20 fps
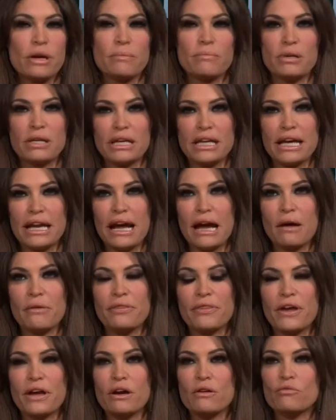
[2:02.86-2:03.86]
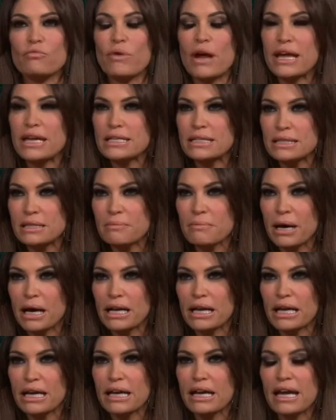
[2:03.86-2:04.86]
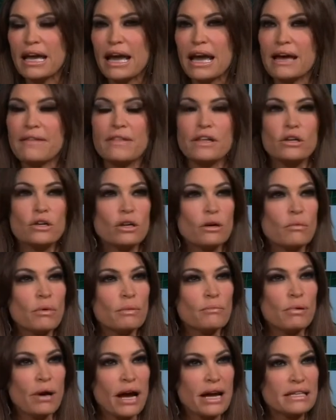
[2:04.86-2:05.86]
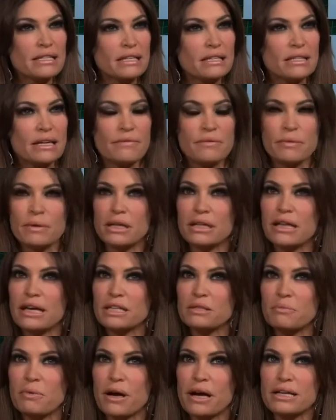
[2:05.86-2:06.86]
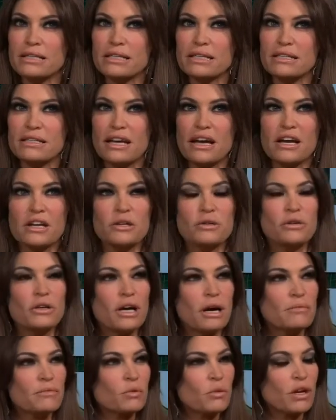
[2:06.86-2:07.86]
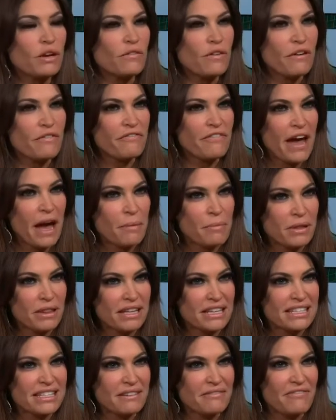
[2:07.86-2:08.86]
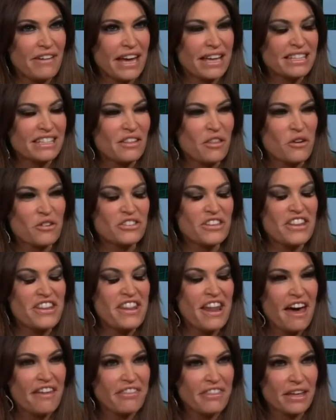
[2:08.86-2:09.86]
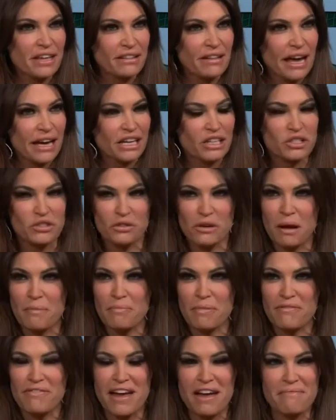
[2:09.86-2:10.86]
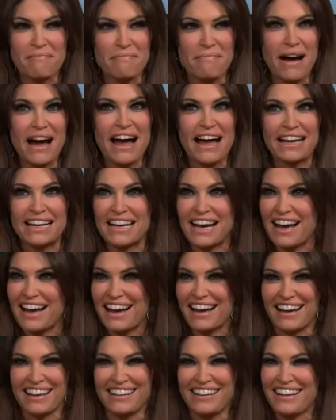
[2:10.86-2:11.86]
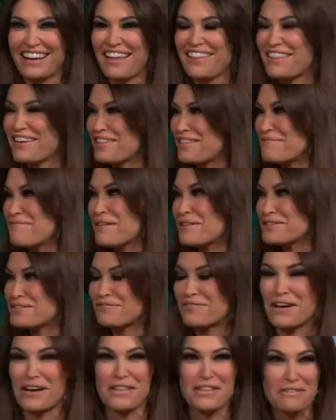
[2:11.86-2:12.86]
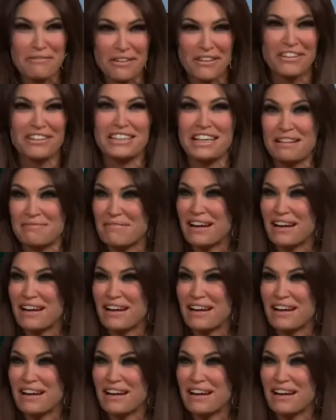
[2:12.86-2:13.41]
you're able to get out there, raise the money, and then you can win prizes. Everybody likes prizes. You can come to one of our fabulous events, and there's nothing like a Trump event. My God, they're the most fun in the world. There's like